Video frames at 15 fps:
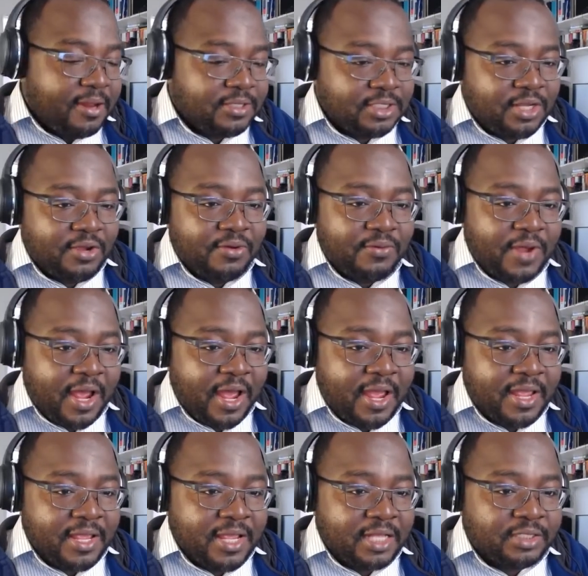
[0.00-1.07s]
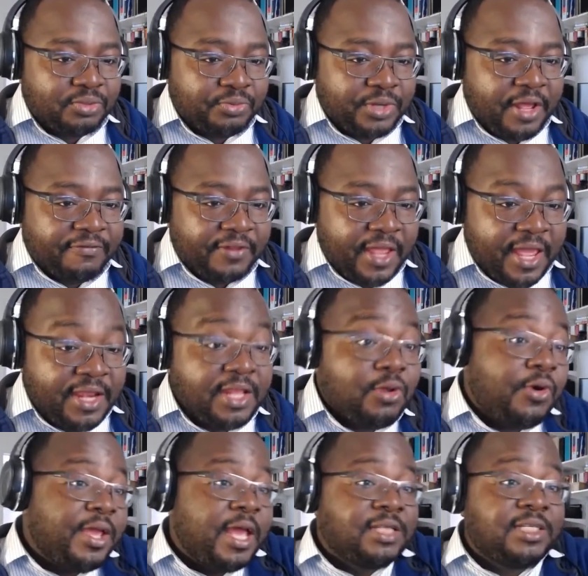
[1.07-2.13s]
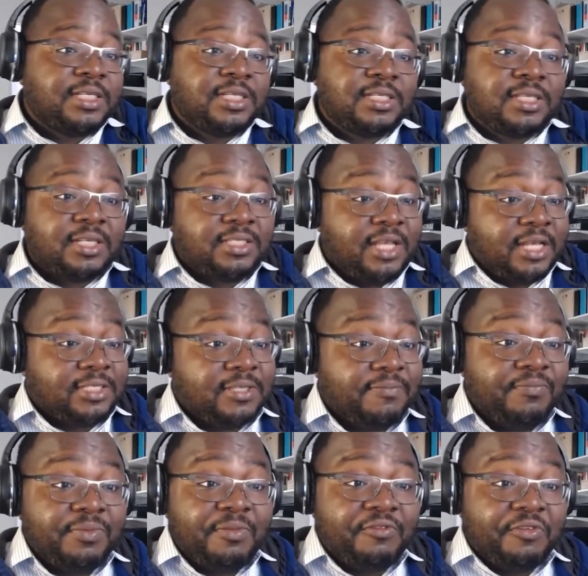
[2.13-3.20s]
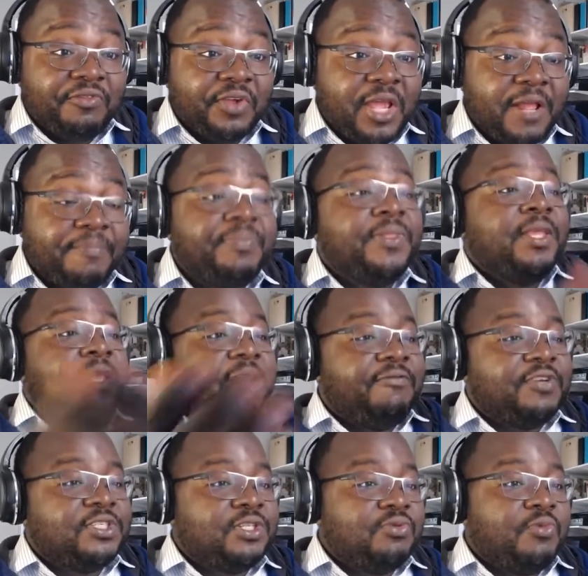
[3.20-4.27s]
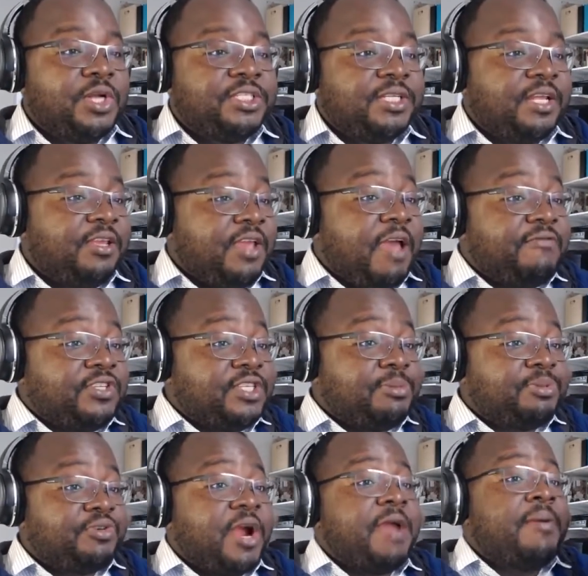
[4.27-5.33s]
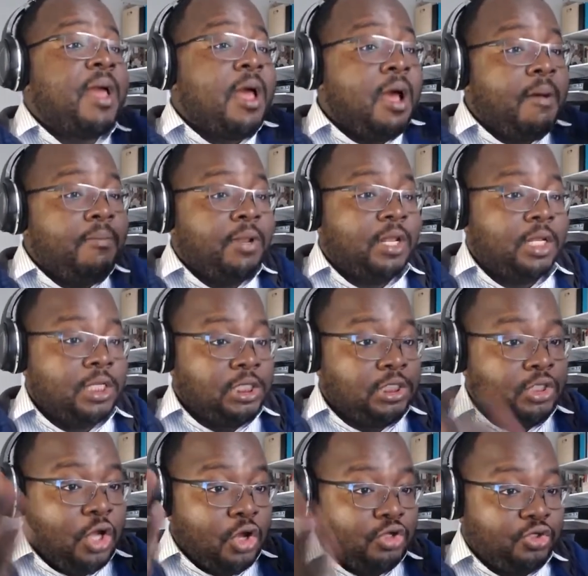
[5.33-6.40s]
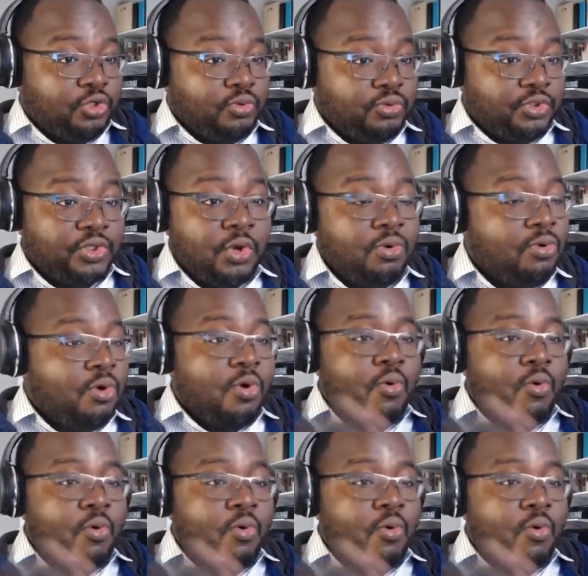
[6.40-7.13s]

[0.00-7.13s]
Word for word: So I guess I would have to end it. Oh, yes. If I forget, if you're still watching and you haven't subscribed, please do so.